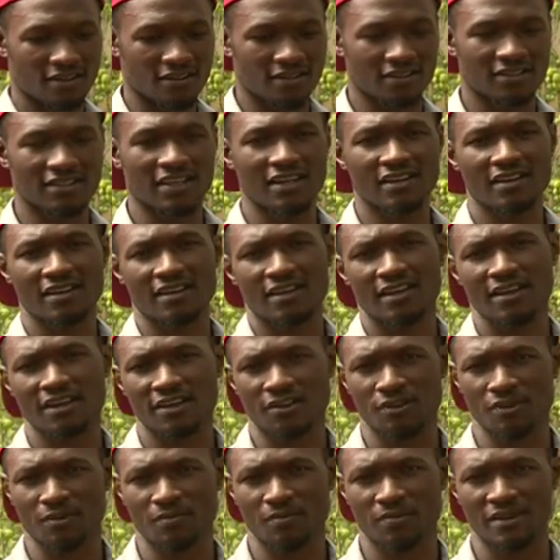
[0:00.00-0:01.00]
start
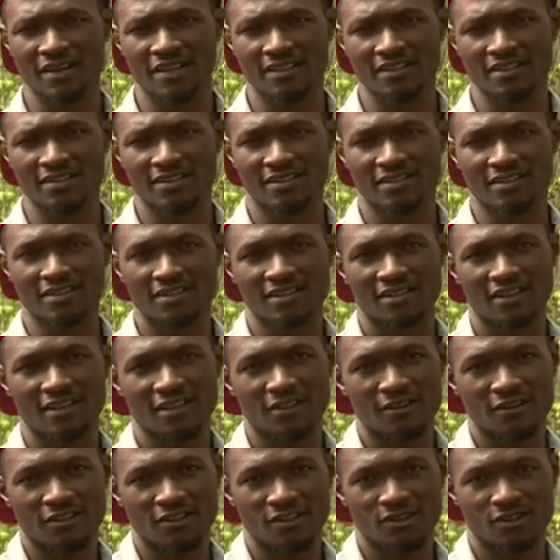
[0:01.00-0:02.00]
laying your plants
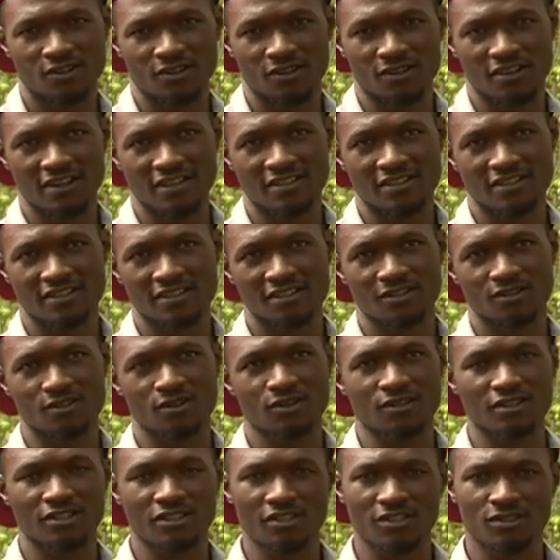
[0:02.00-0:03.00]
so as it
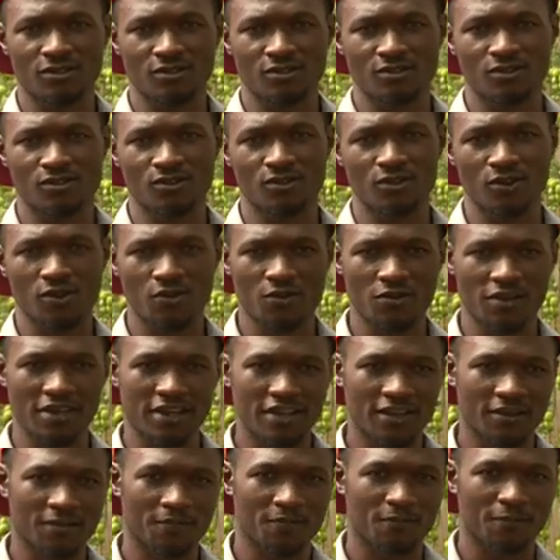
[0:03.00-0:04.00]
continues
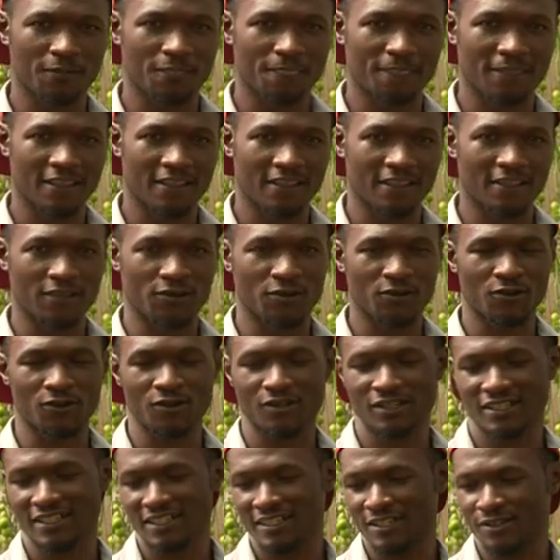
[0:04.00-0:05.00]
growing, you
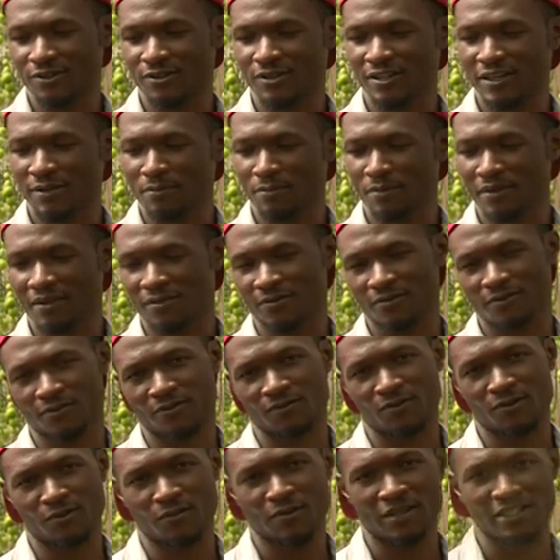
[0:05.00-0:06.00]
continue reaping from